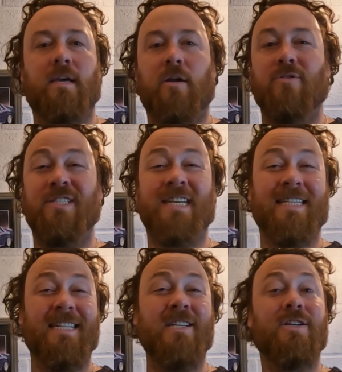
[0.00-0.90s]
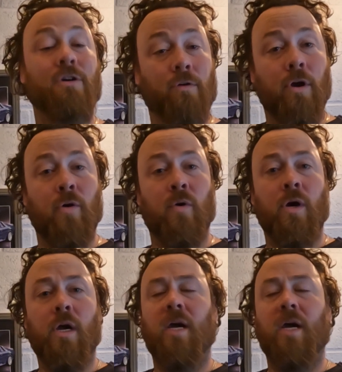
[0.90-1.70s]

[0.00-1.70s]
160 euro,